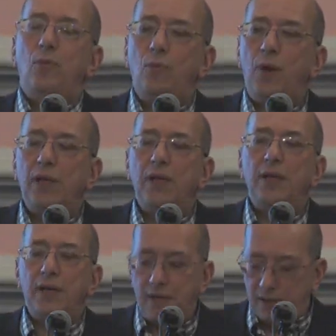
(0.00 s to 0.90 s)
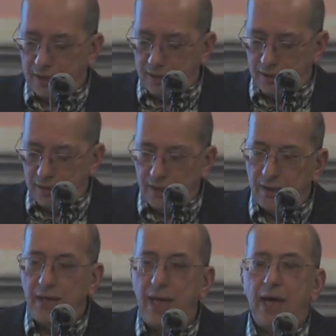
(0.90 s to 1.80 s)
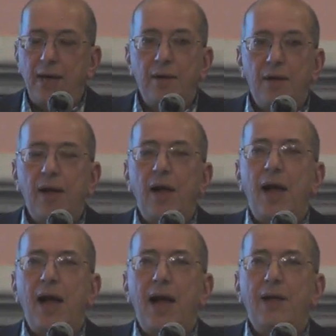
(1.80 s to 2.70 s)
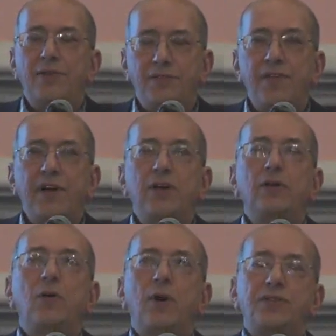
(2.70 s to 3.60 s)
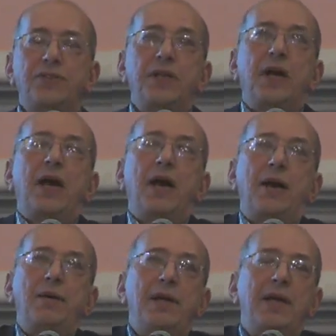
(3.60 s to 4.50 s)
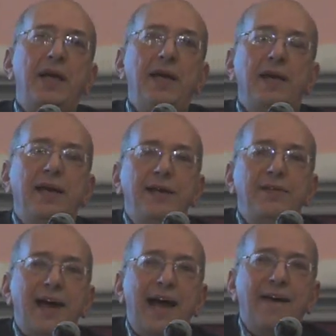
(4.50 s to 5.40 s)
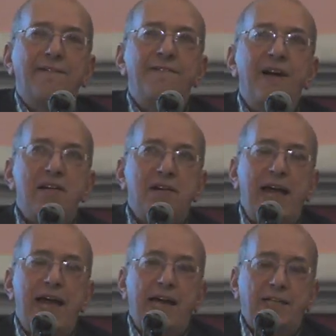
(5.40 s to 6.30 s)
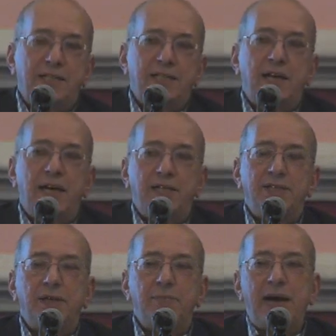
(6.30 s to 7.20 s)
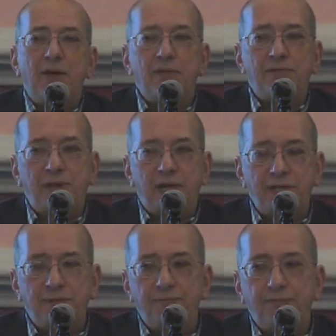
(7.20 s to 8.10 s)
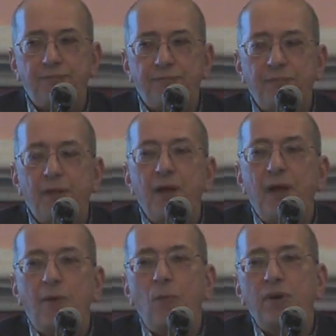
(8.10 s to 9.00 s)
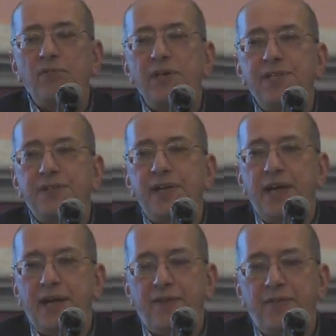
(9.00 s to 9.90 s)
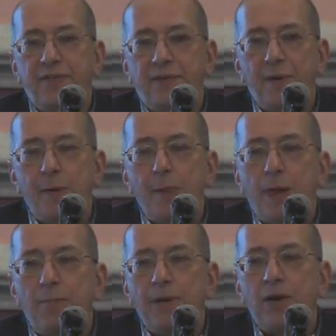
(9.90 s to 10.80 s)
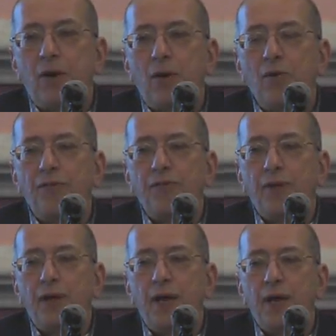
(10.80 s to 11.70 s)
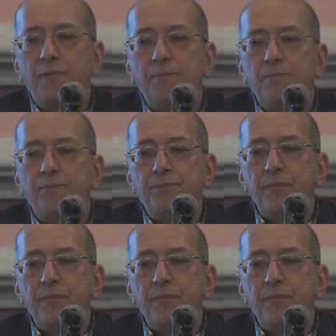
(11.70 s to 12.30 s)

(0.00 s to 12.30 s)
Well, yeah, it's a very good question. I mean, he, he's very exercised about the flood. And one reason is because, um,